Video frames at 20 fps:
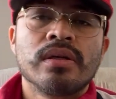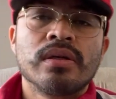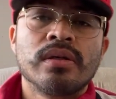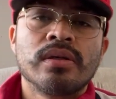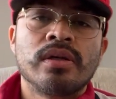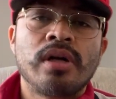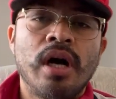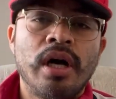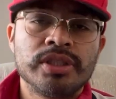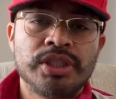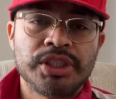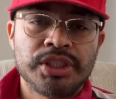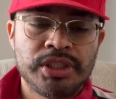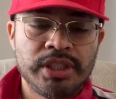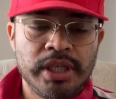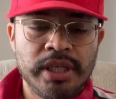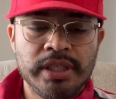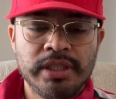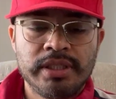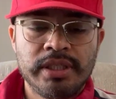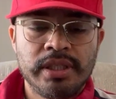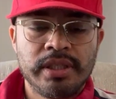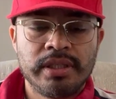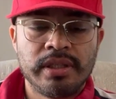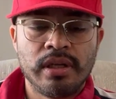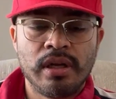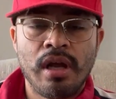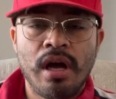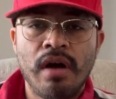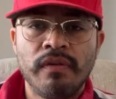consciousness,
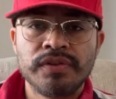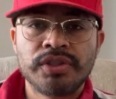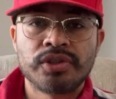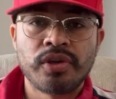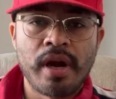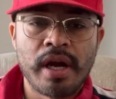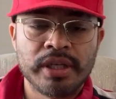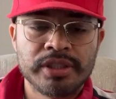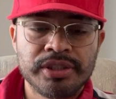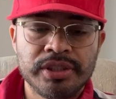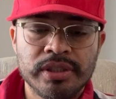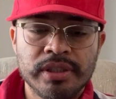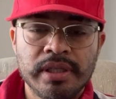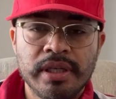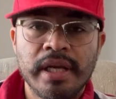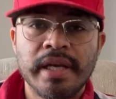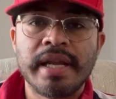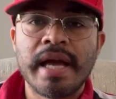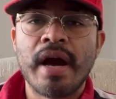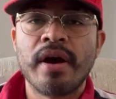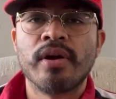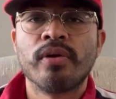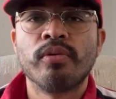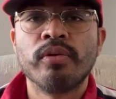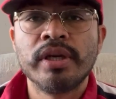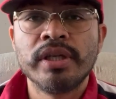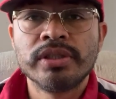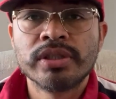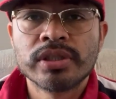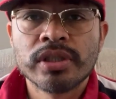the law of attraction, and how to
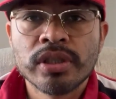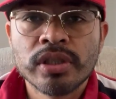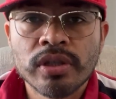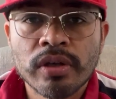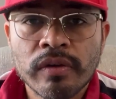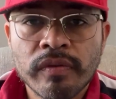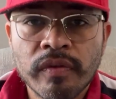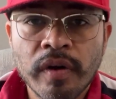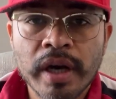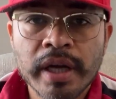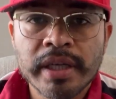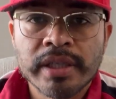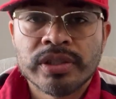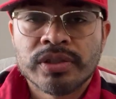reach your fucking